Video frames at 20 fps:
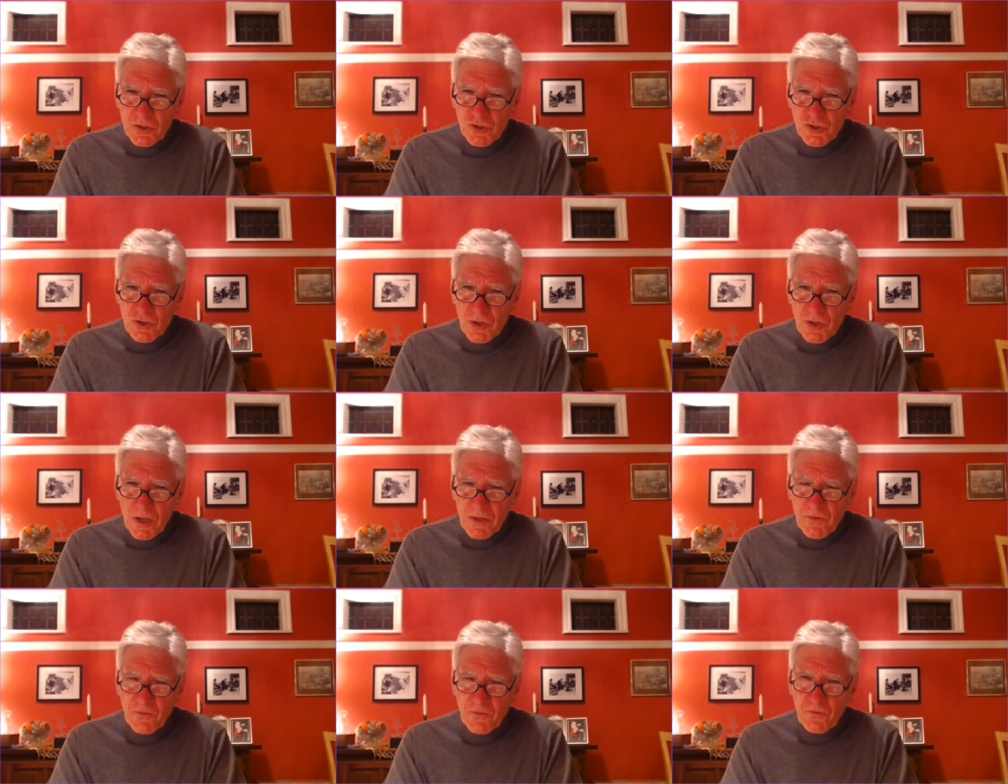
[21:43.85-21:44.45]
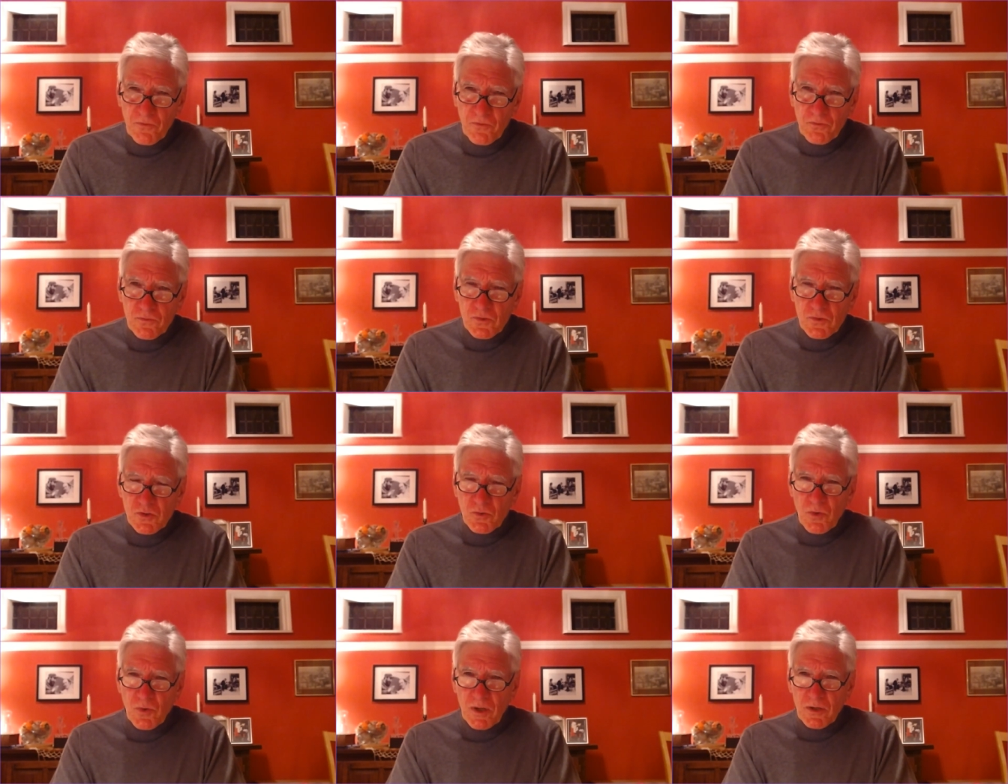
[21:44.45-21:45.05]
Should I
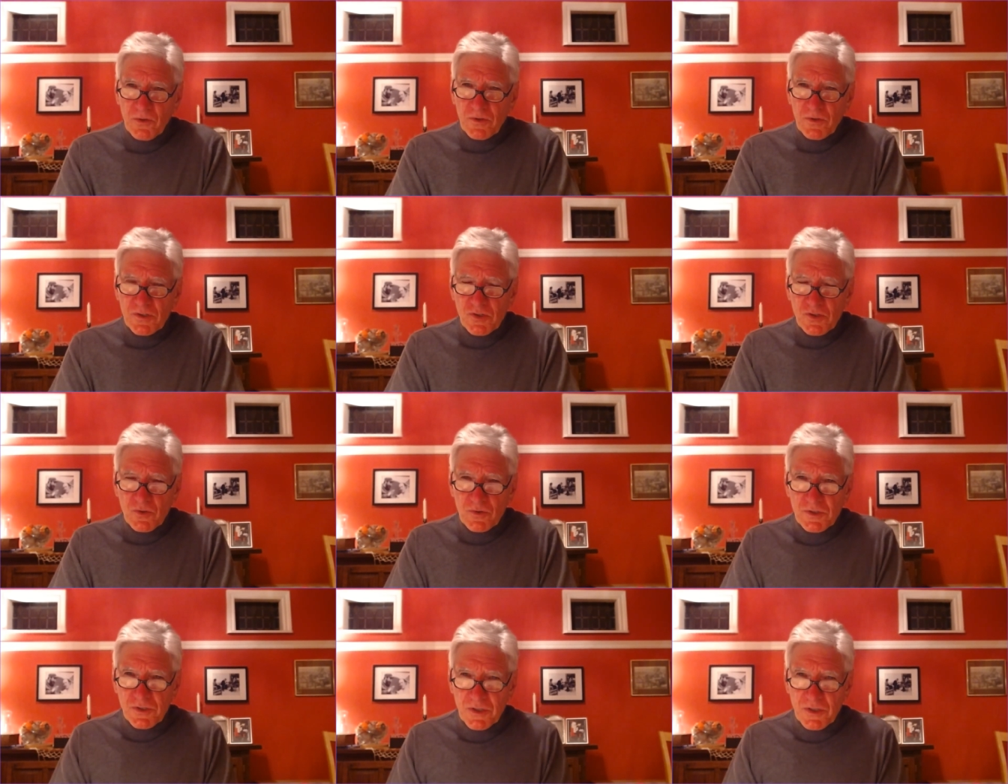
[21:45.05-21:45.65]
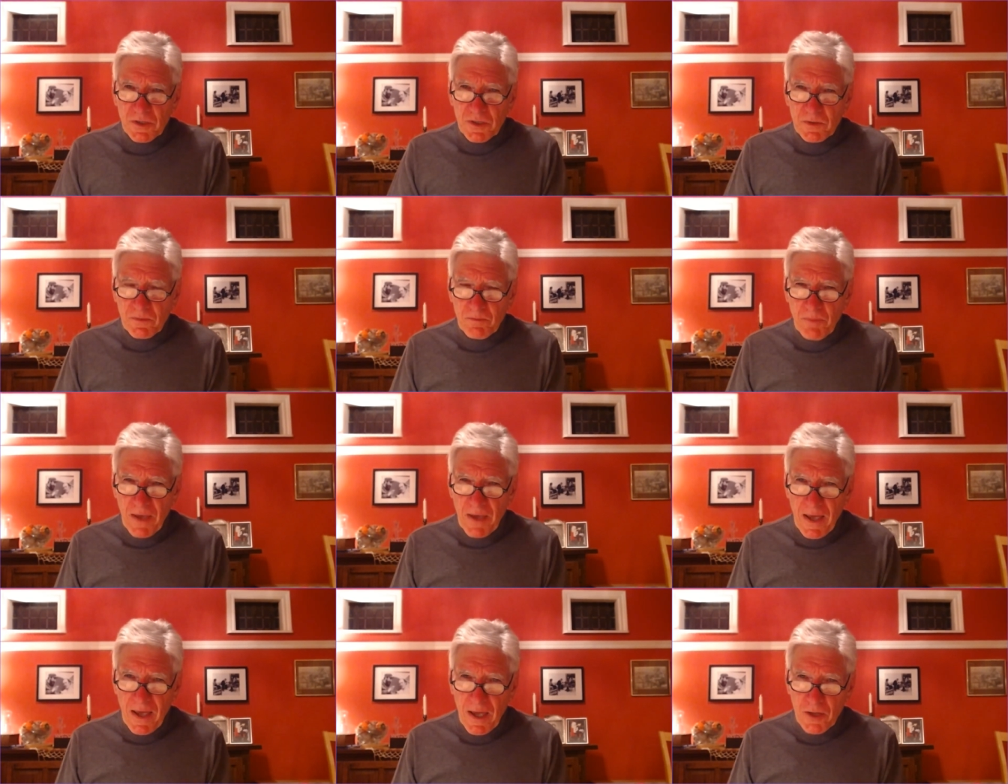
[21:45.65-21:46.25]
swallow this or is it
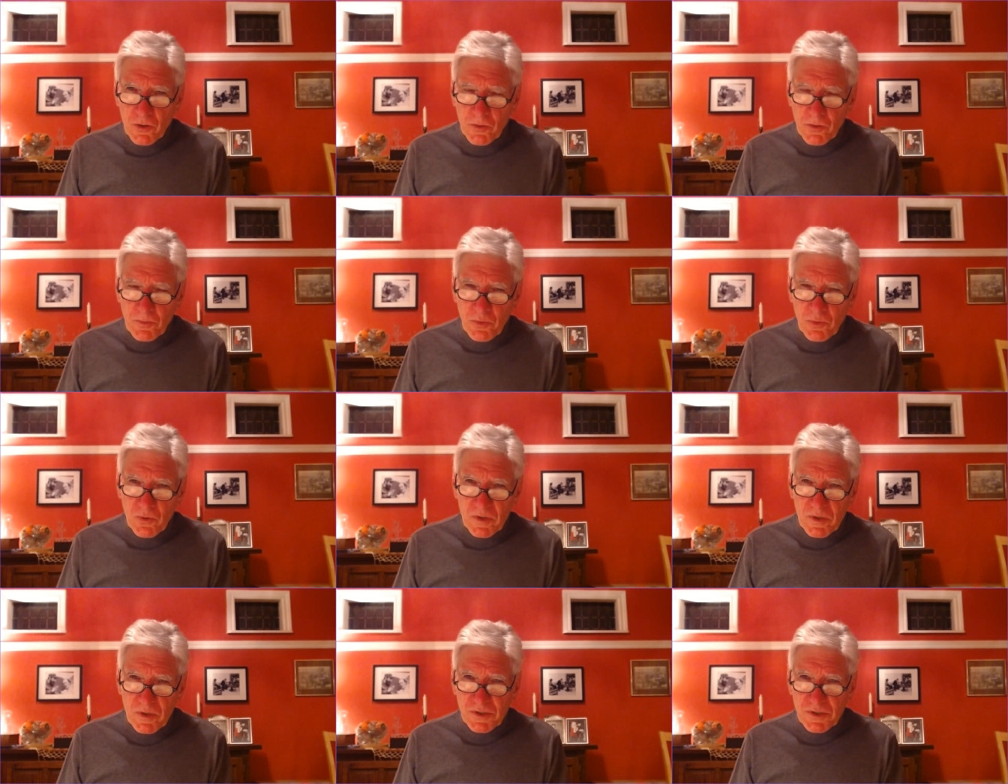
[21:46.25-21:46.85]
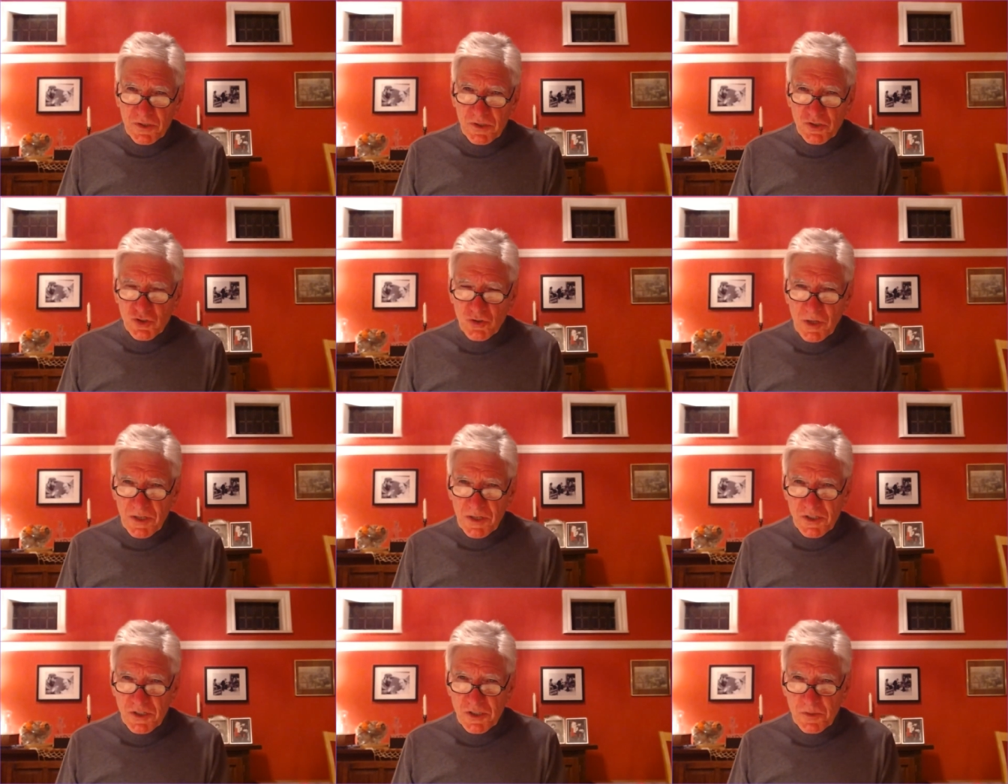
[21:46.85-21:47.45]
bad or poisonous? Should
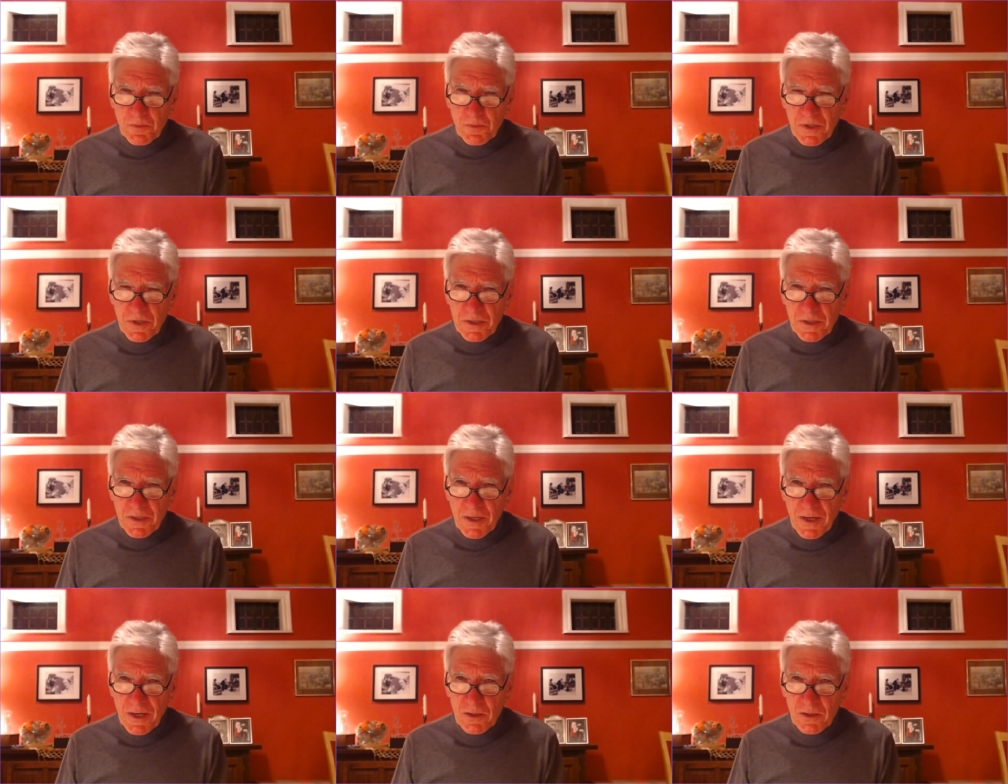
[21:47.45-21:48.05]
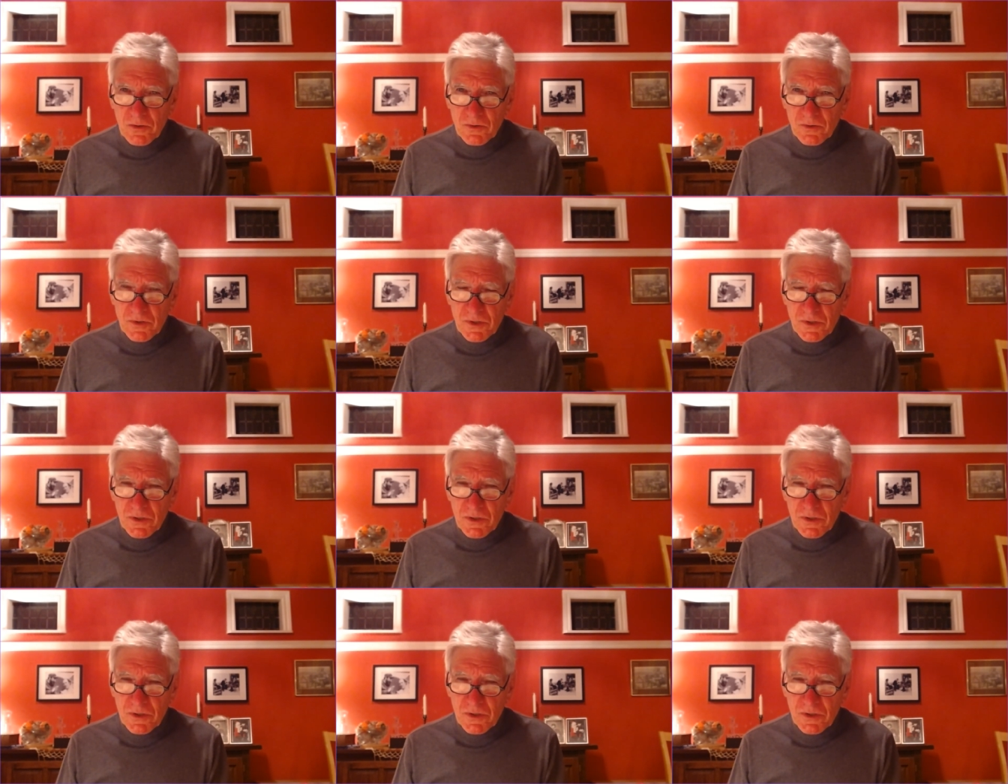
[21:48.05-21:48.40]
I spit it out?